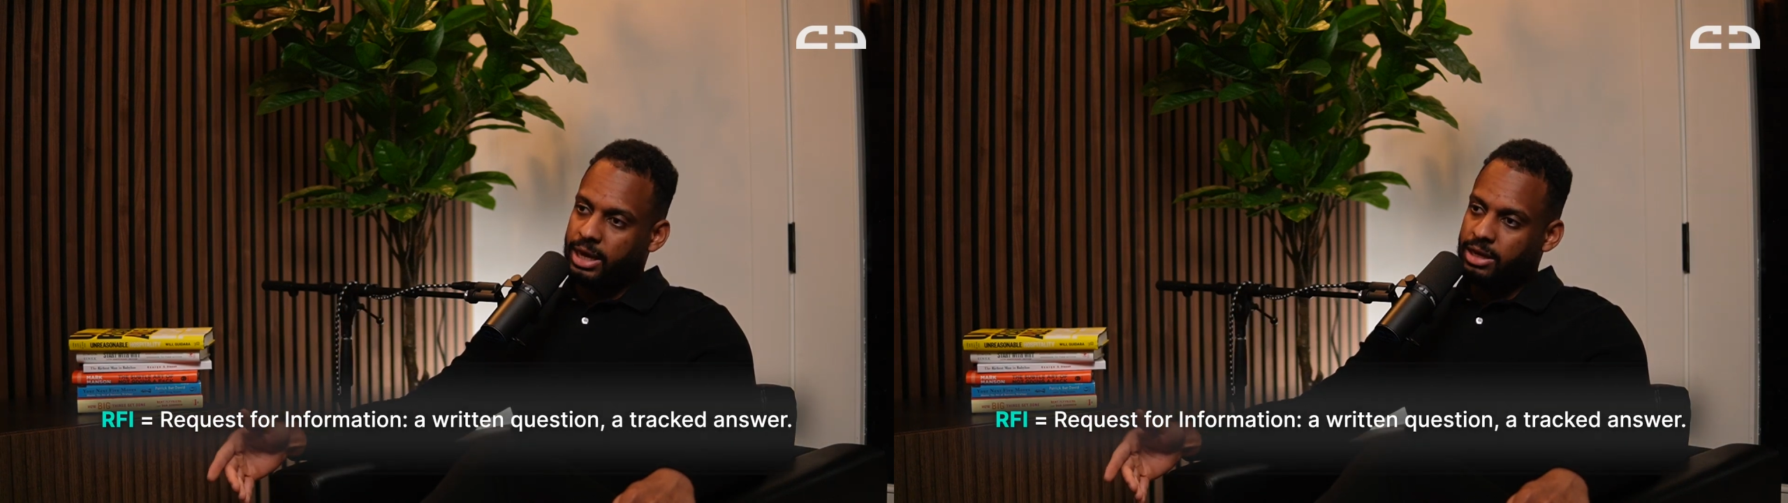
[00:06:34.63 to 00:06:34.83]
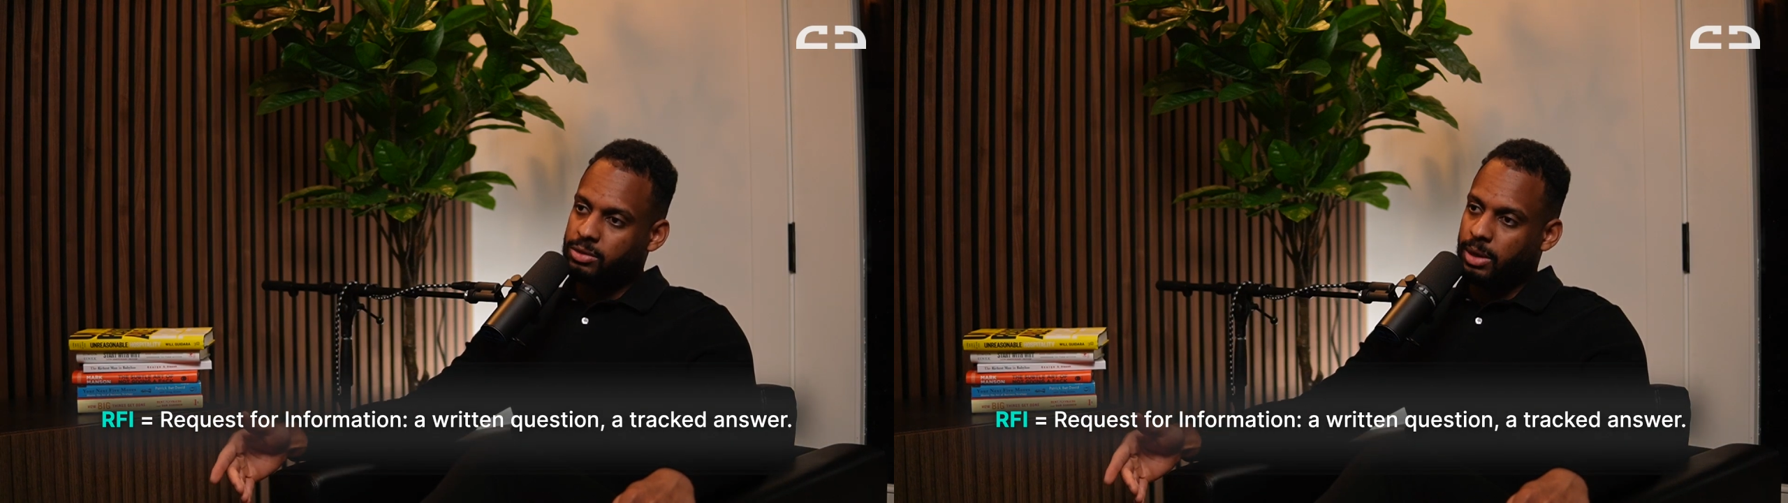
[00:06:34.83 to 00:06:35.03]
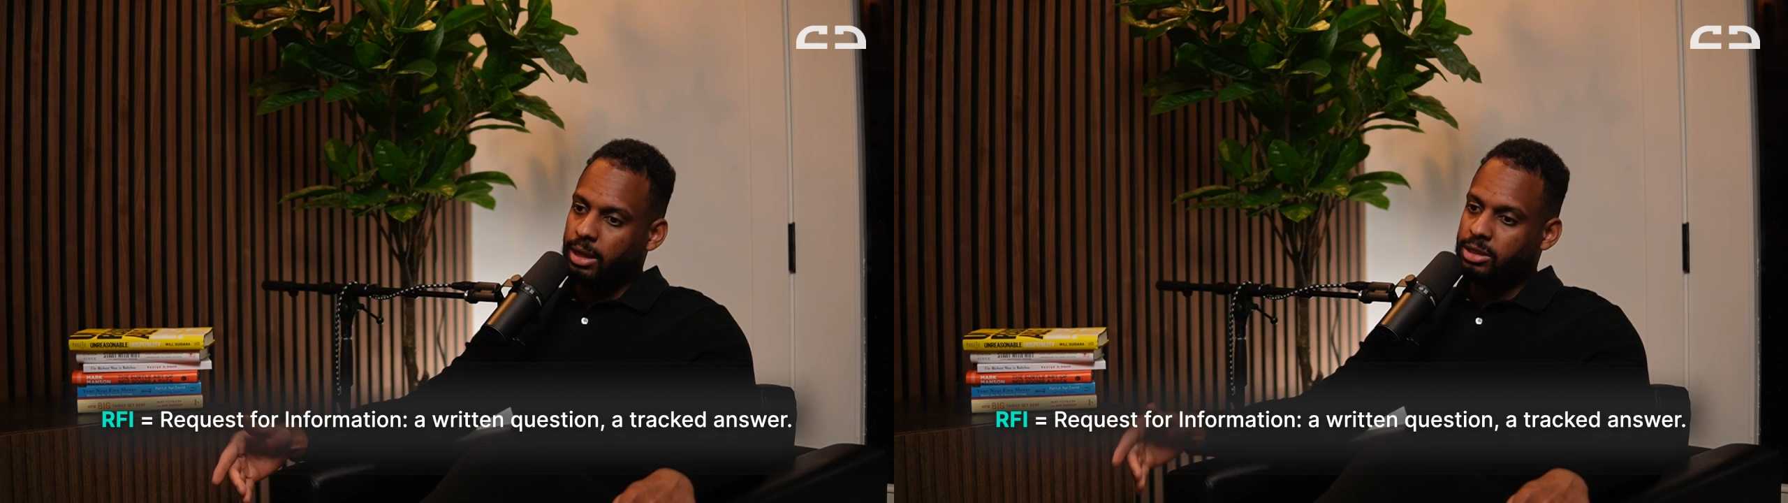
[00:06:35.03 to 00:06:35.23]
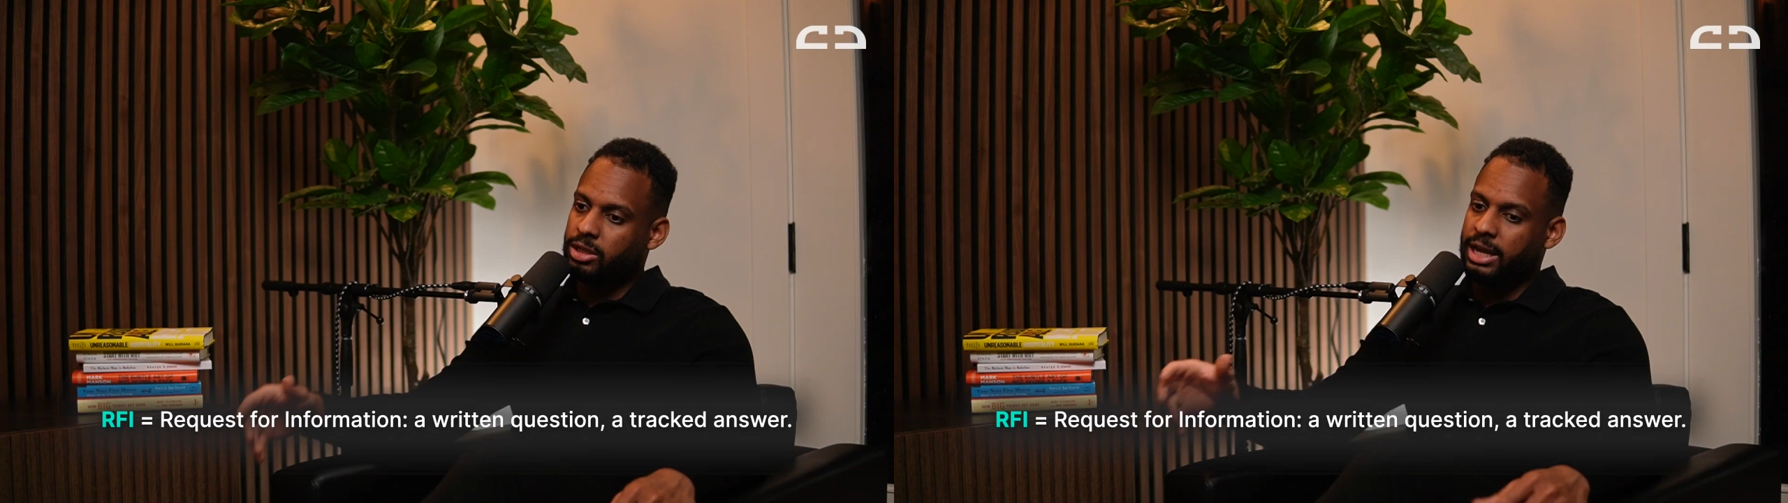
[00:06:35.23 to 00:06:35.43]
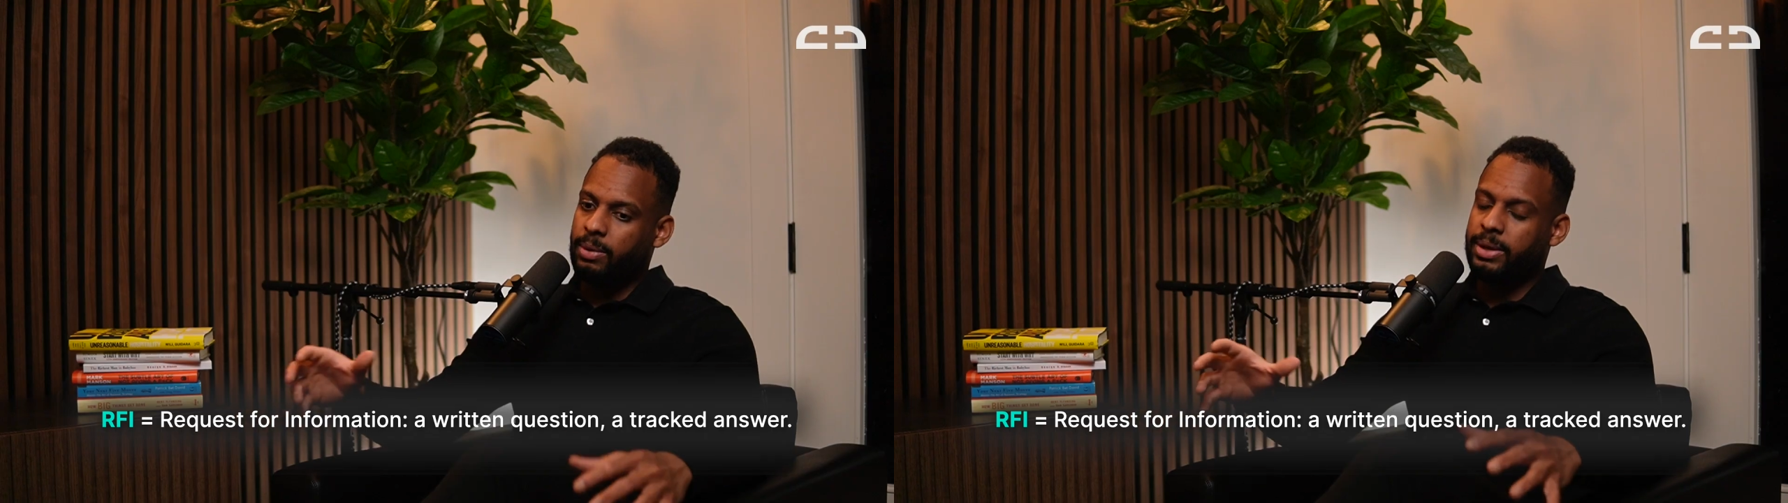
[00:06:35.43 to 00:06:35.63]
that as well.
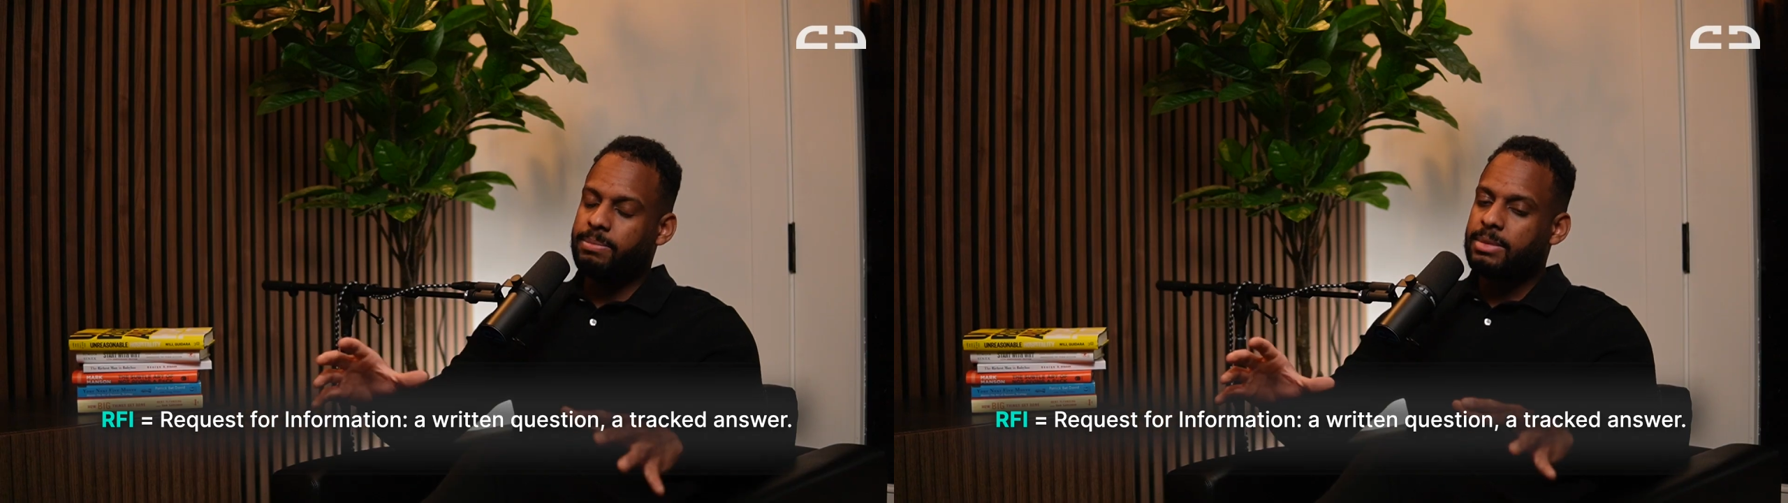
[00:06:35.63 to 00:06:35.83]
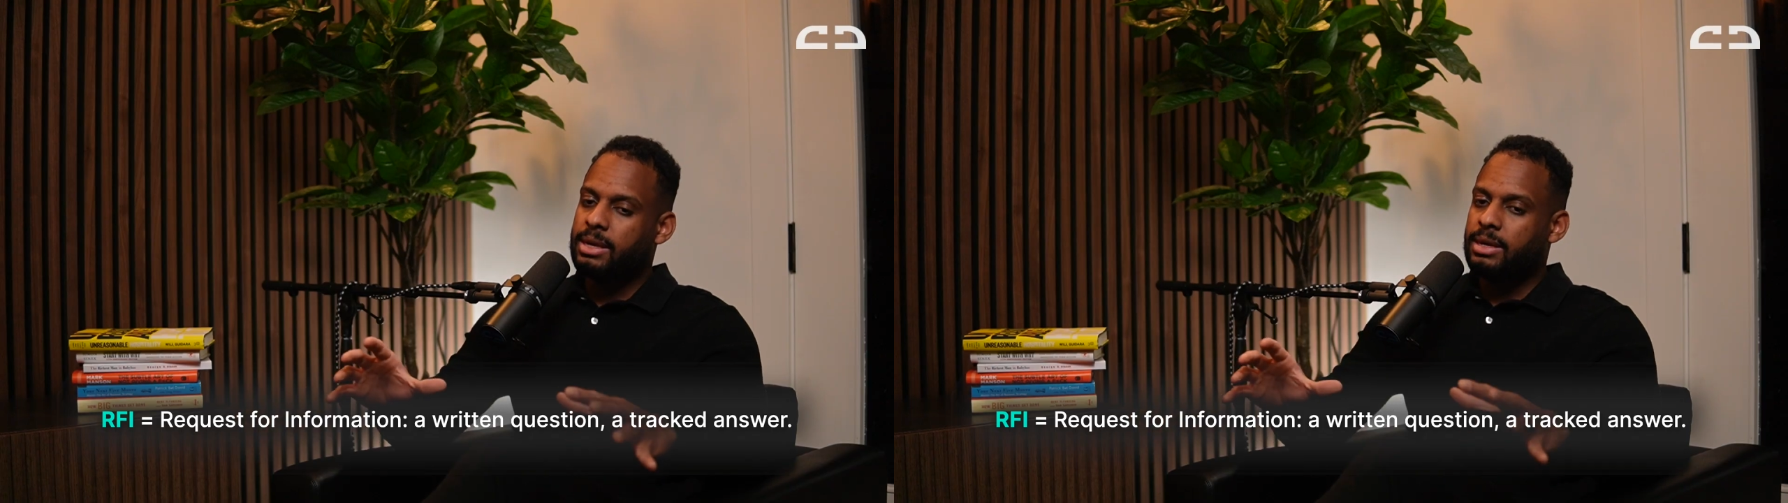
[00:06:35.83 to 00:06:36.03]
So that way,